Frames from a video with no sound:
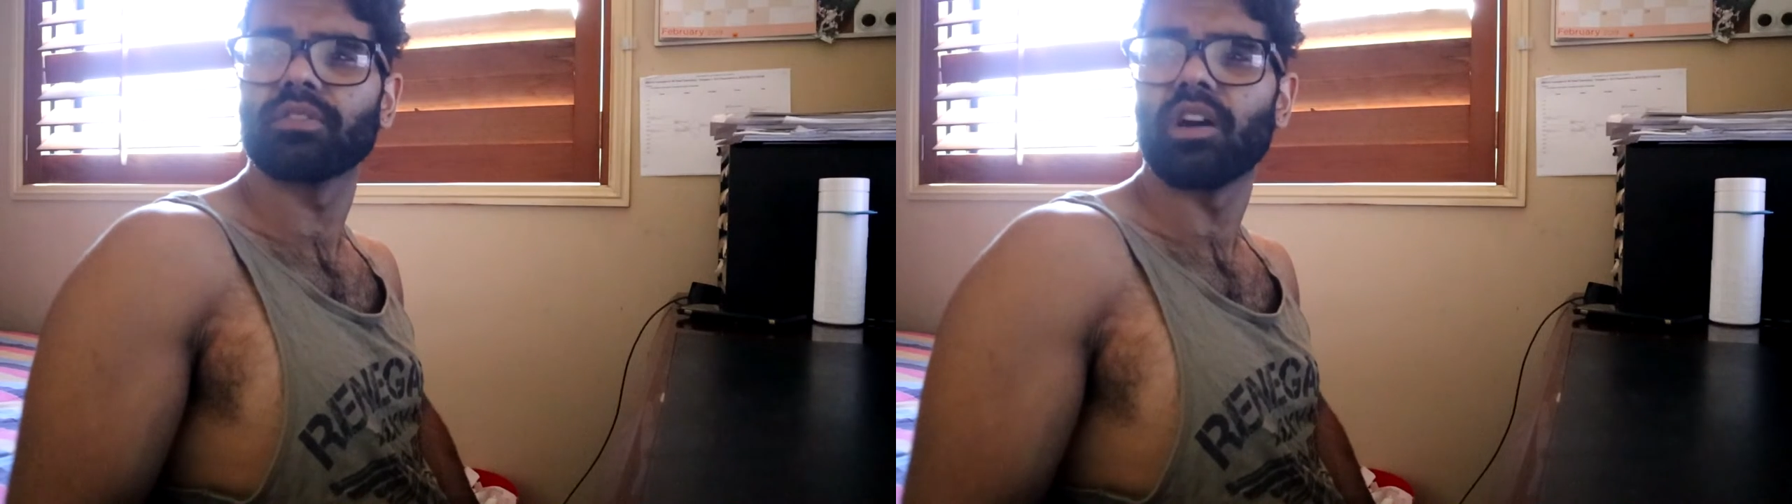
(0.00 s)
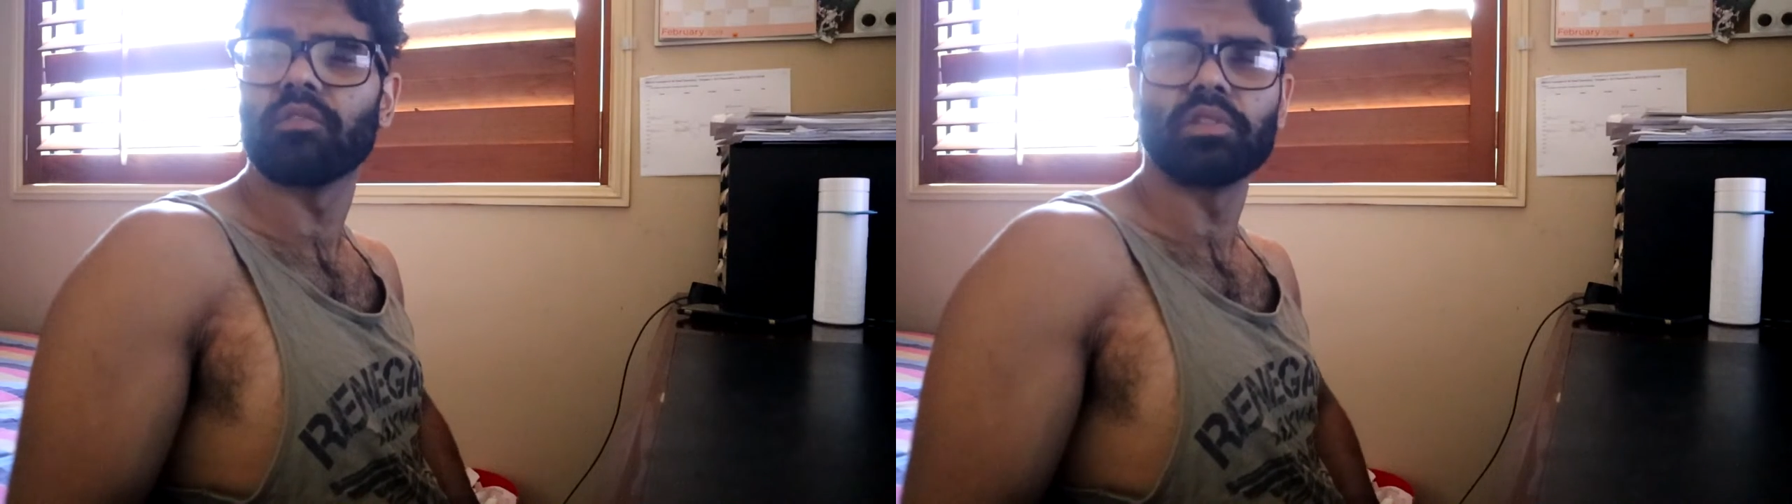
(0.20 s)

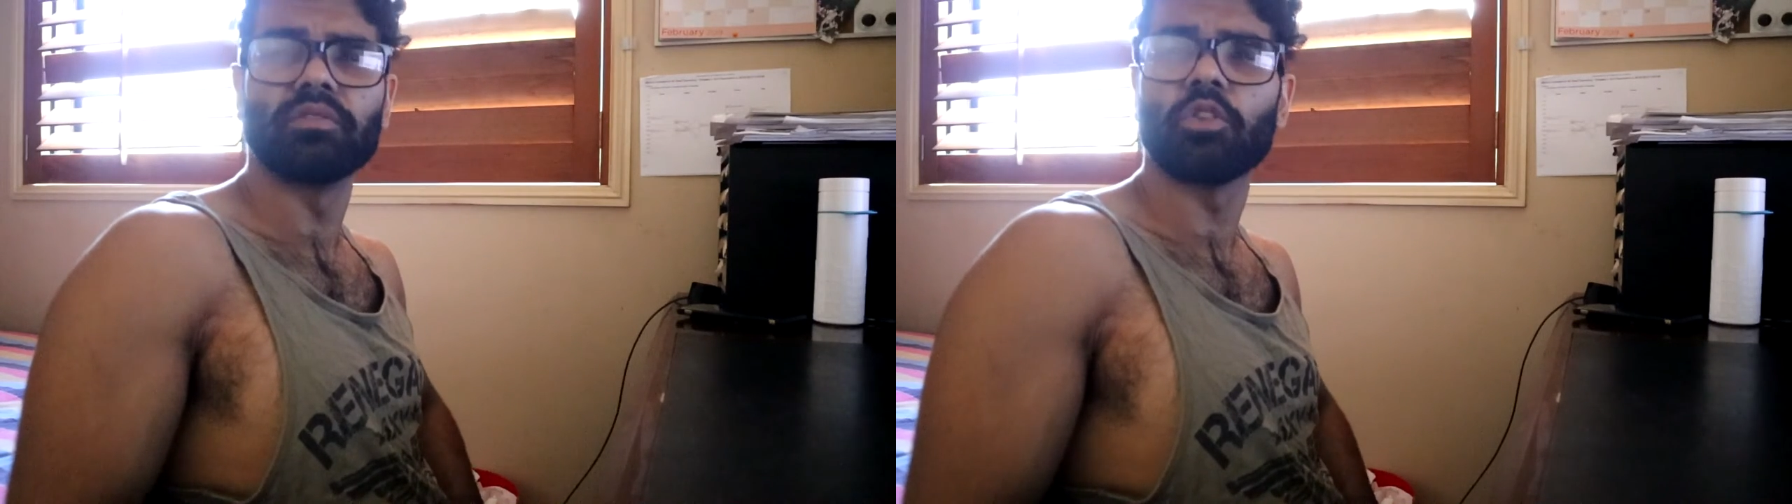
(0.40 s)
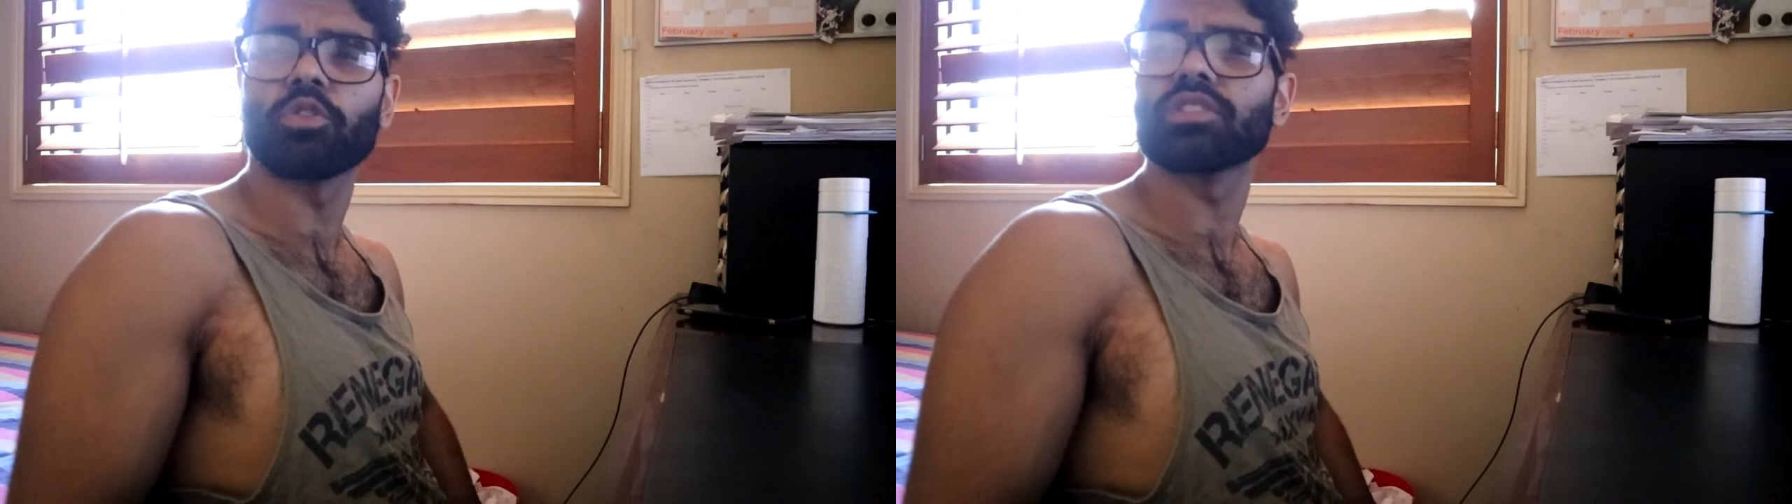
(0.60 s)
I've been
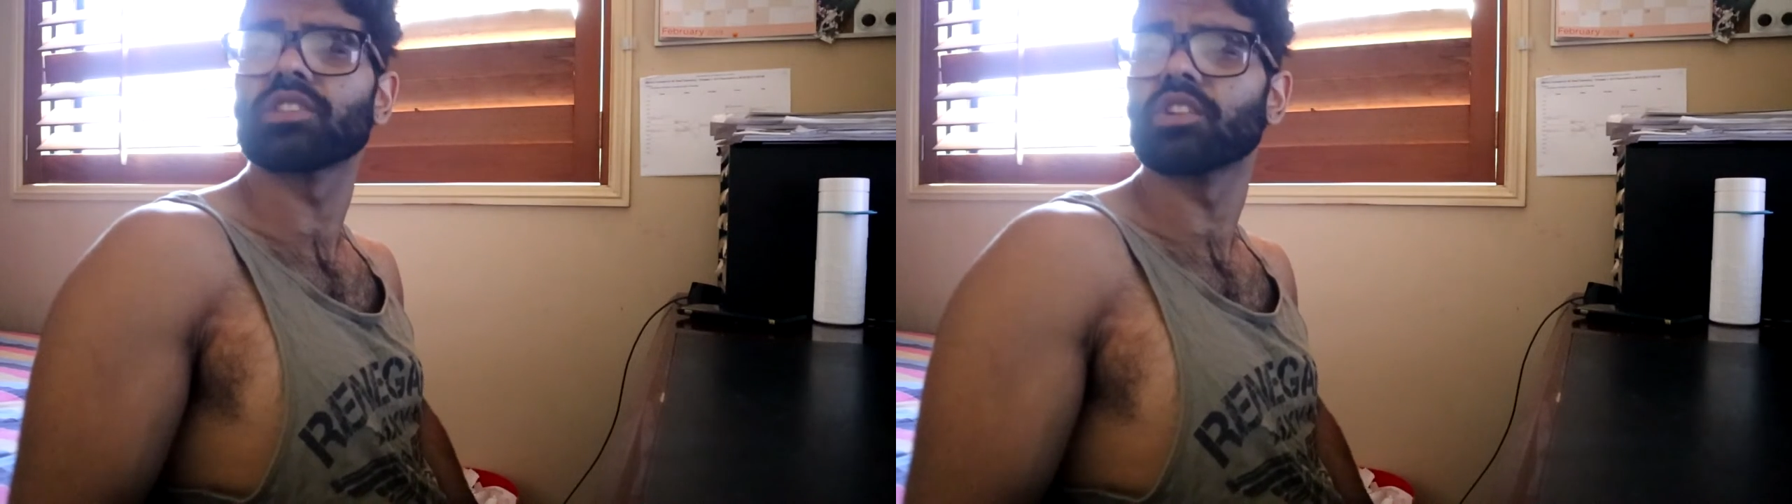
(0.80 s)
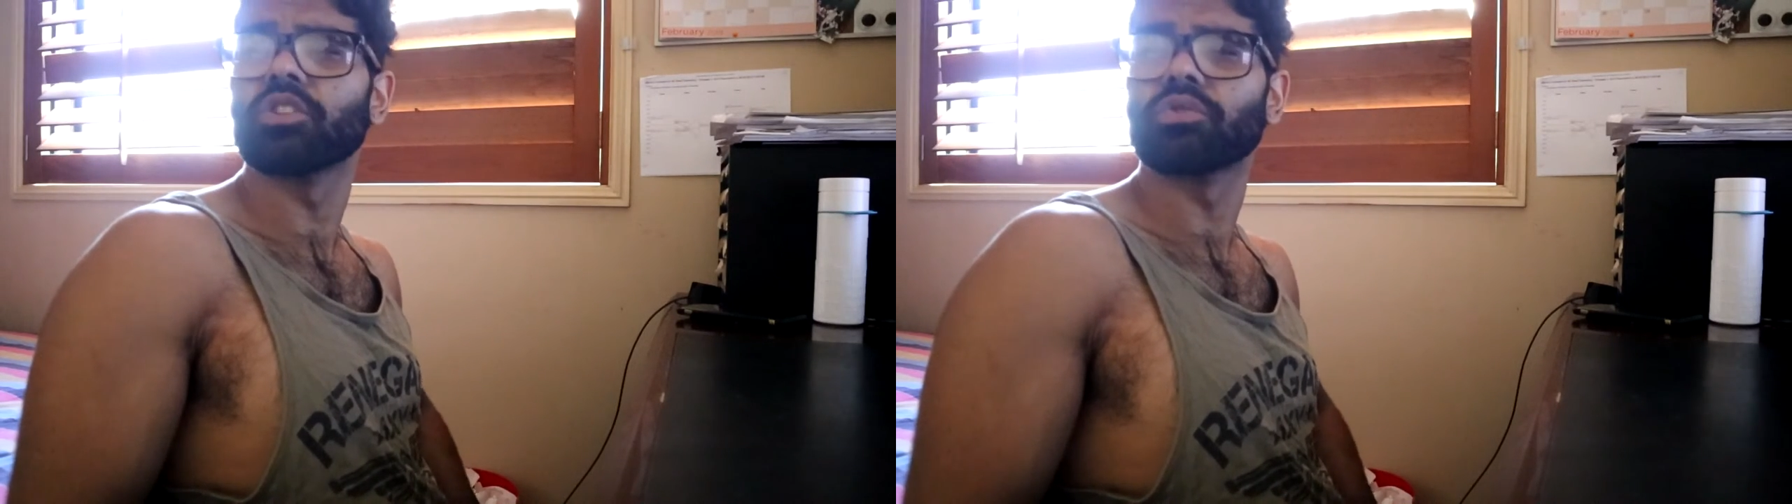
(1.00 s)

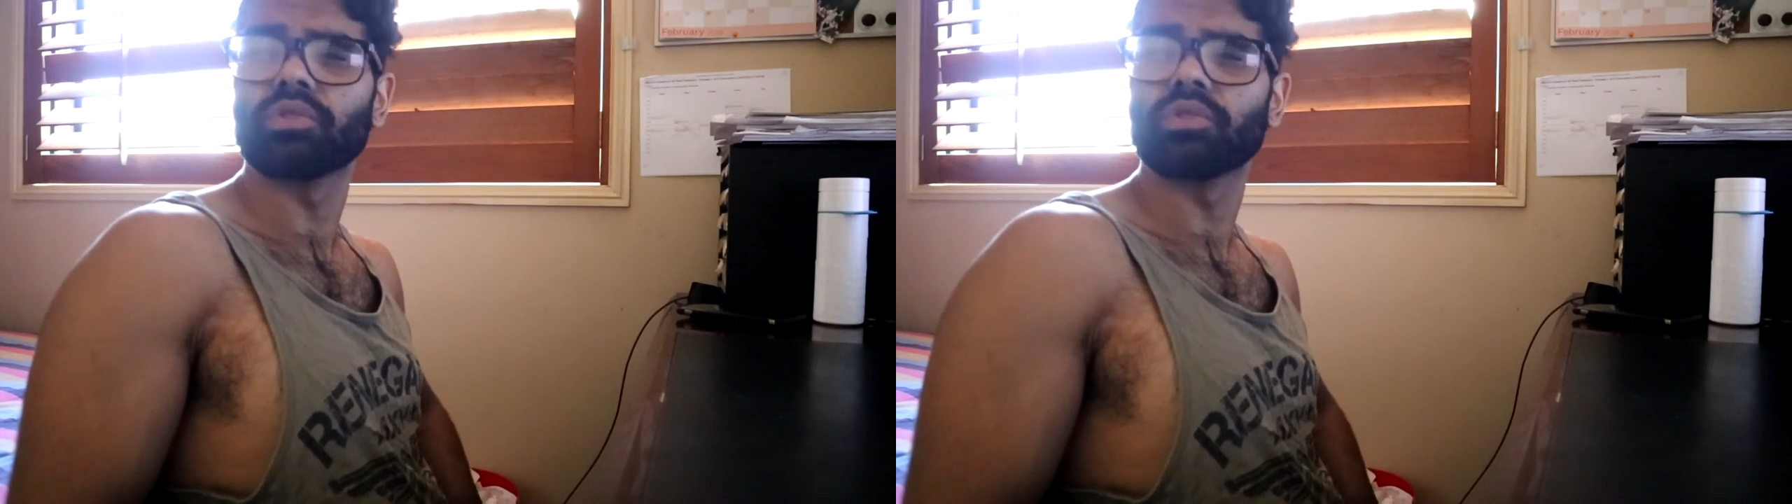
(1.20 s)
focusing on